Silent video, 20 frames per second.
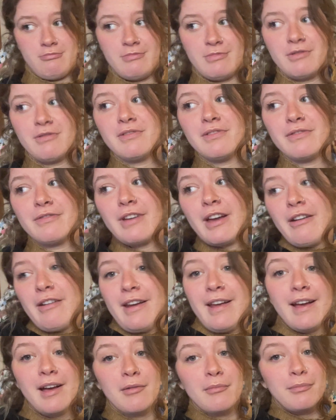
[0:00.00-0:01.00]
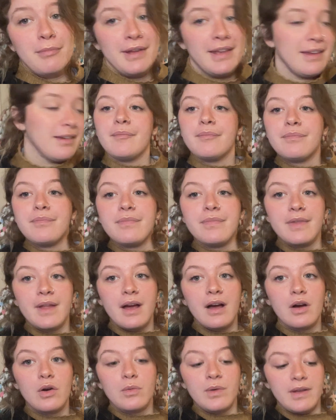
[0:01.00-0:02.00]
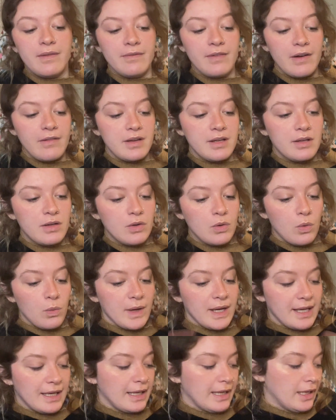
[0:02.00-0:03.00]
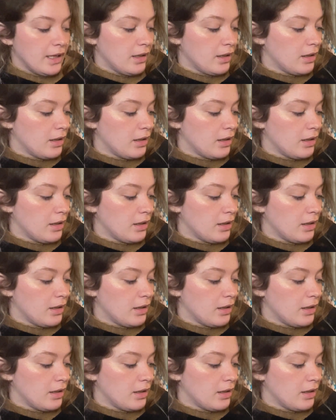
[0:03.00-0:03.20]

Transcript: I was very happy. Now we very quickly